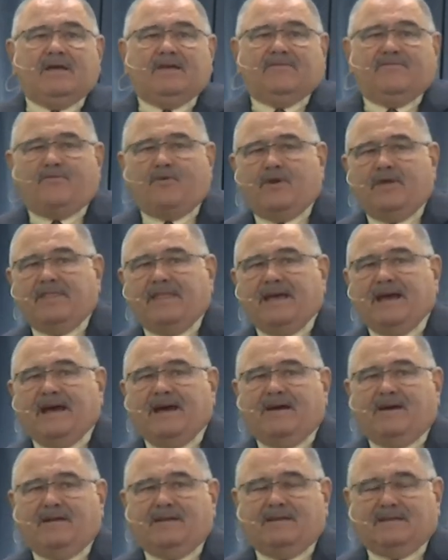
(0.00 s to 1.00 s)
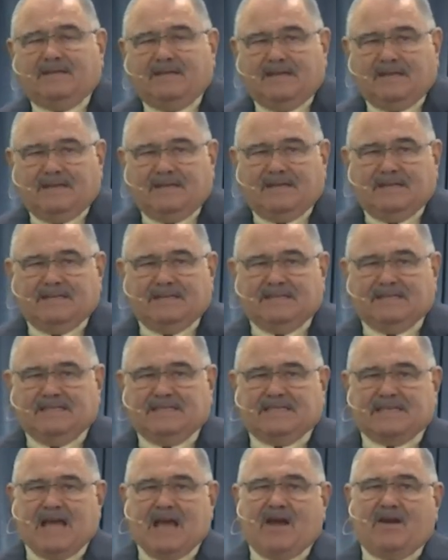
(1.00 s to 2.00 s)
For thou
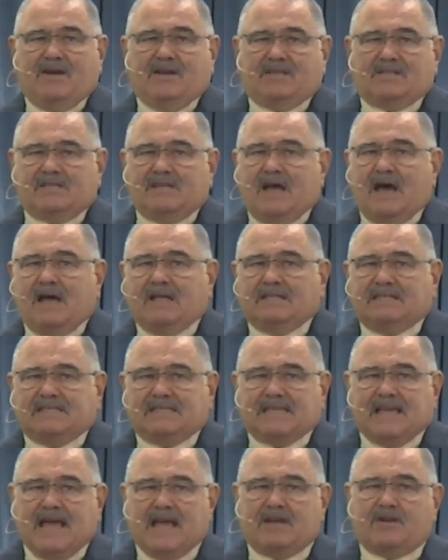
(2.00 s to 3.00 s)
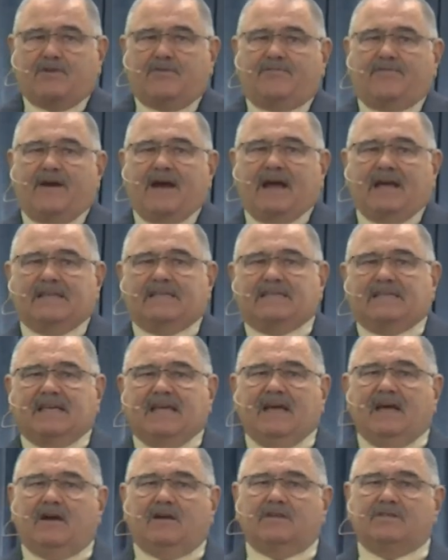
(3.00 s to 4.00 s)
desirest not sacrifice,
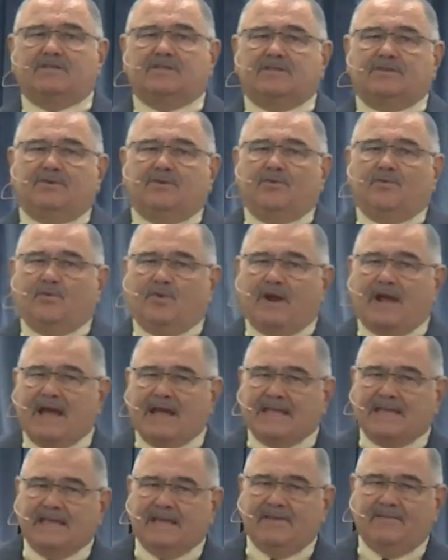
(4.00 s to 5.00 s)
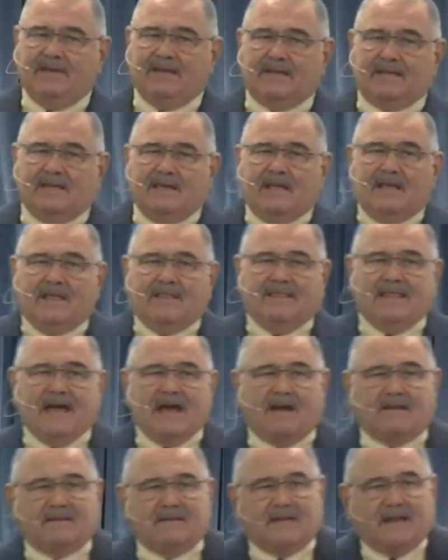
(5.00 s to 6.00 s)
else would I give it.
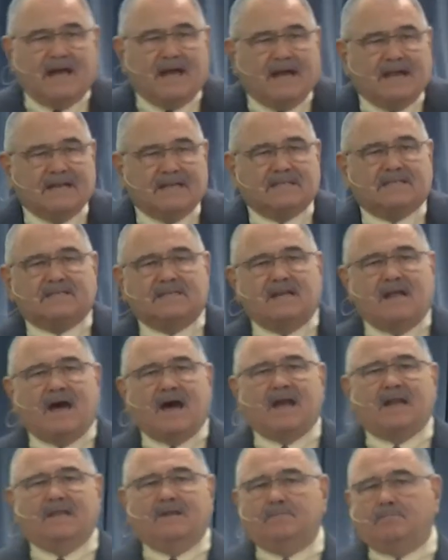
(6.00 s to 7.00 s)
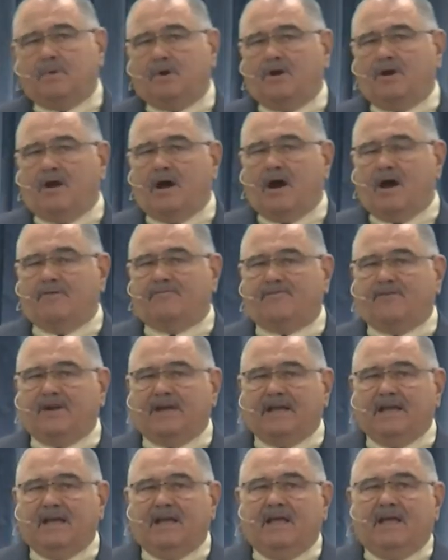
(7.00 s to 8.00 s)
Thou delightest not in burnt
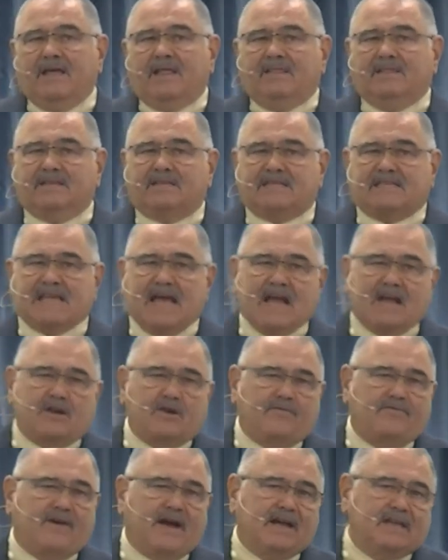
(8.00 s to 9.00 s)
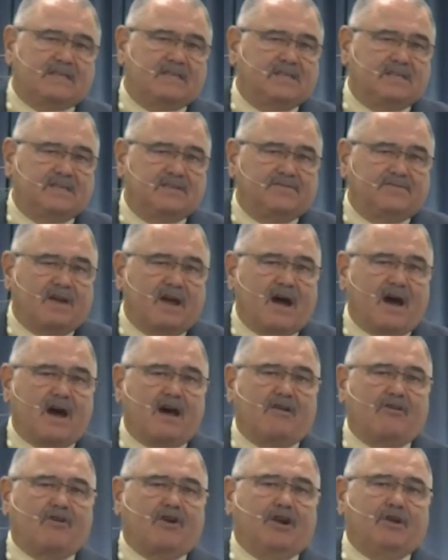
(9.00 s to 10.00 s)
offering. The sacrifices of
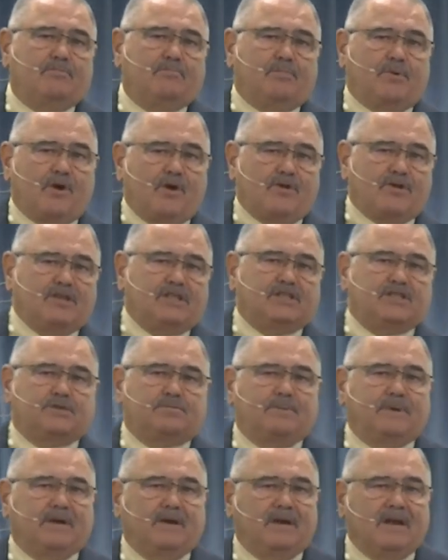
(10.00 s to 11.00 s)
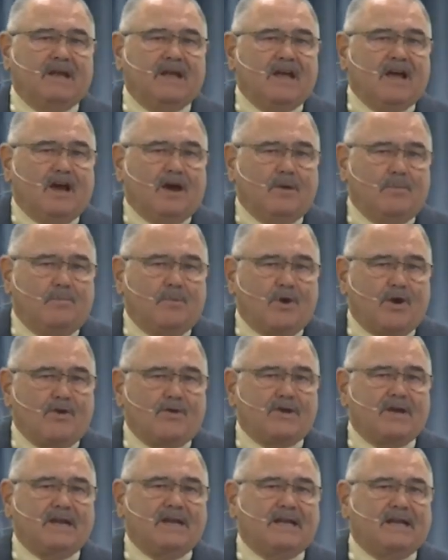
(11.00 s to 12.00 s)
God are a broken spirit, a
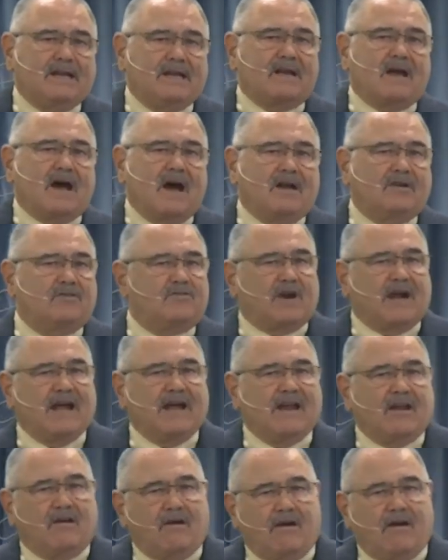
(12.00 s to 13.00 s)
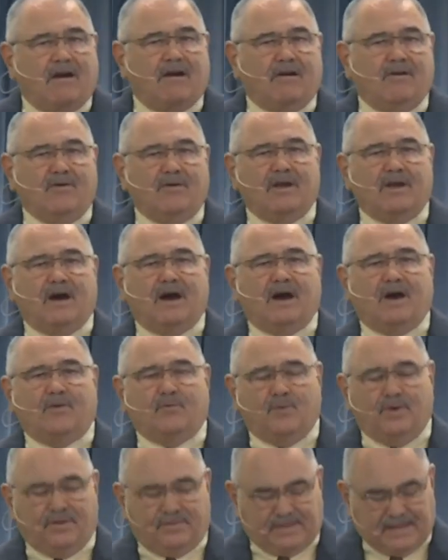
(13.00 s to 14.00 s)
broken and a contrite heart, O
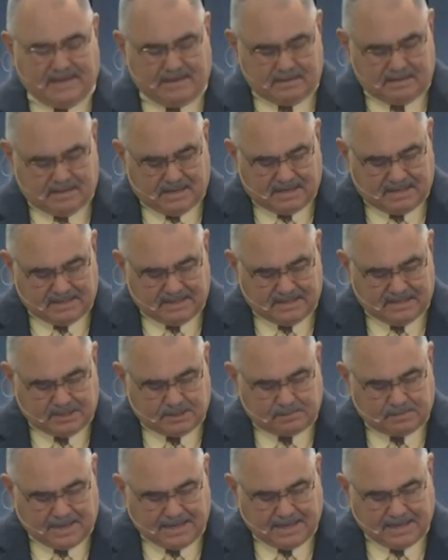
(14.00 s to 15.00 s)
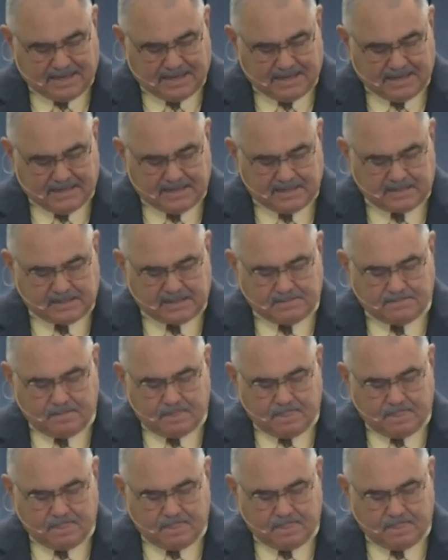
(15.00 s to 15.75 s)
God, wilt thou not despise.